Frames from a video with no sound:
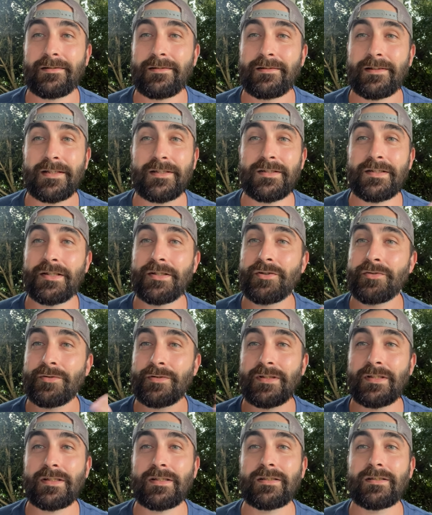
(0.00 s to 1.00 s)

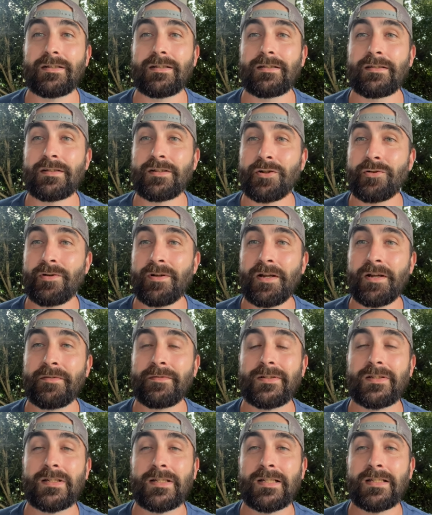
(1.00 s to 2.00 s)
Continuing the
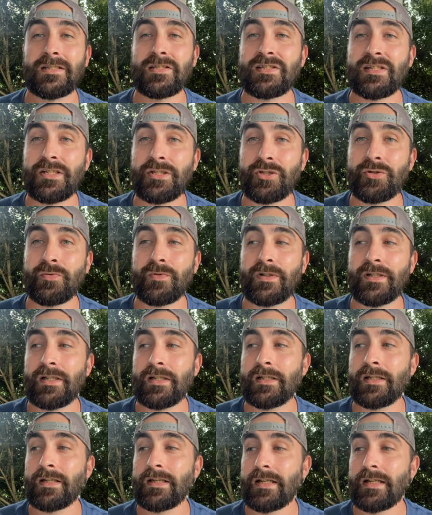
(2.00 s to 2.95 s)
grift, continuing